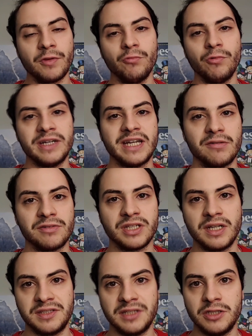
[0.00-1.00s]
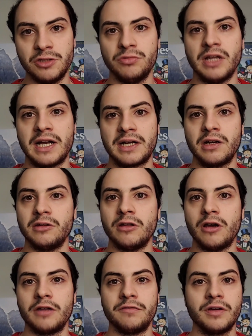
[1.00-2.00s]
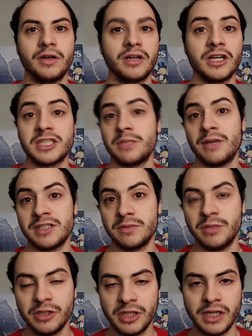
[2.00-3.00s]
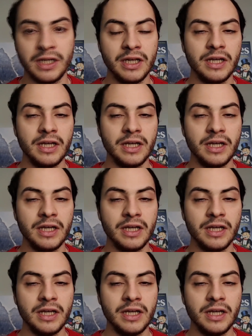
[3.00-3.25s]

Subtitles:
one downside is they do lack a lot of customizability